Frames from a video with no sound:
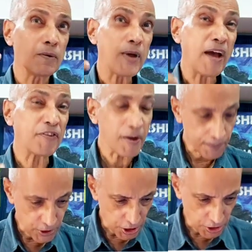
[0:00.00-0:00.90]
We have a
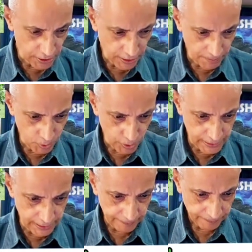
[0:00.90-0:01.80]
reputation in the
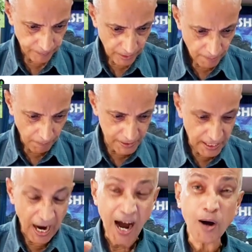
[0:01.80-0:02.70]
community. But
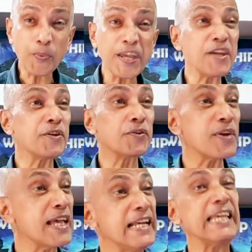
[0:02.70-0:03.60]
are we
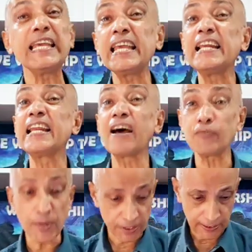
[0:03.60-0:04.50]
really in love
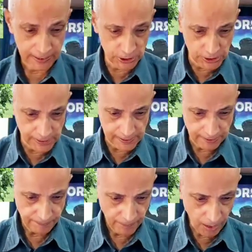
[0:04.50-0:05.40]
with
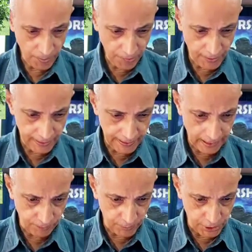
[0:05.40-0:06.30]
Jesus? Are we really in
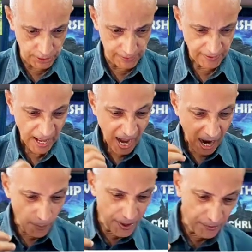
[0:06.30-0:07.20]
love with Jesus?
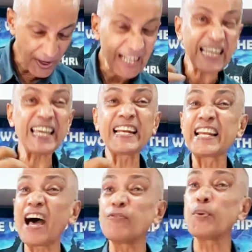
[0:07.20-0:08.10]
Are we really in
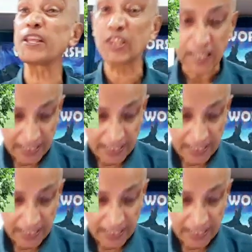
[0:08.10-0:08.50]
love with